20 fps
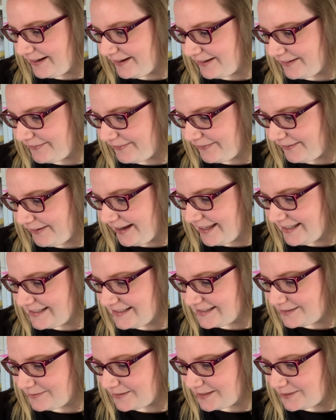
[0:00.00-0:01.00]
her
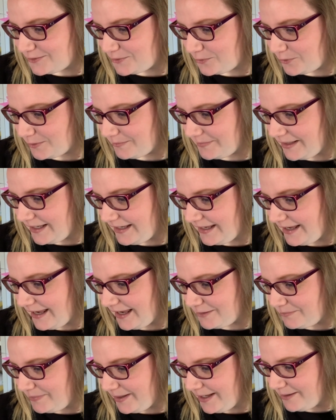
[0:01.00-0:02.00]
friends with Stormy
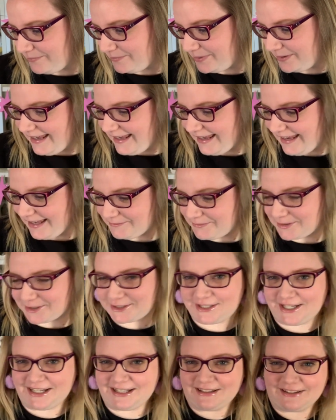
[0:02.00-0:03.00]
and Pip. And
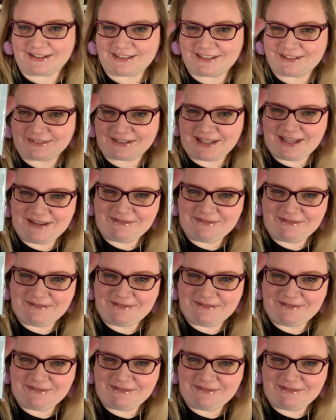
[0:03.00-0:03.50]
Pusheen looks really